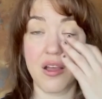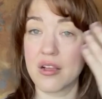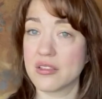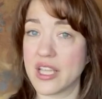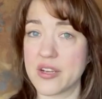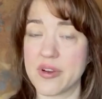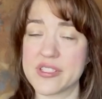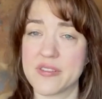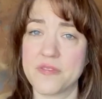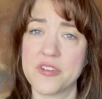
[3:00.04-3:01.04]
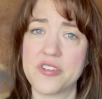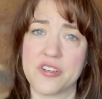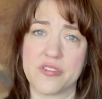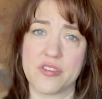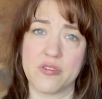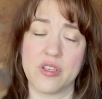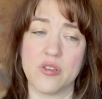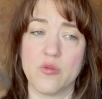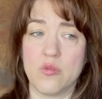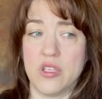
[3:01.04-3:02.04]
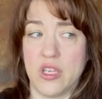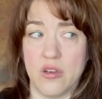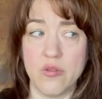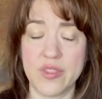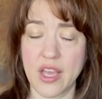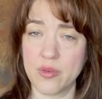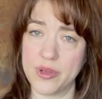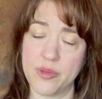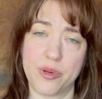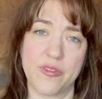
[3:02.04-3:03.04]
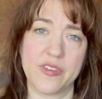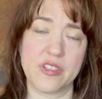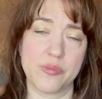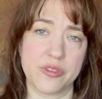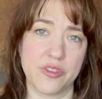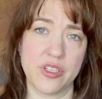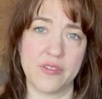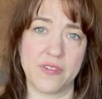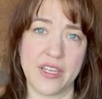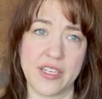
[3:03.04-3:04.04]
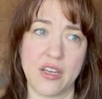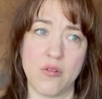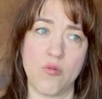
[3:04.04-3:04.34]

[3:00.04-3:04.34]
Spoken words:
Likewise, the first year student, that would be the perfect opportunity to find out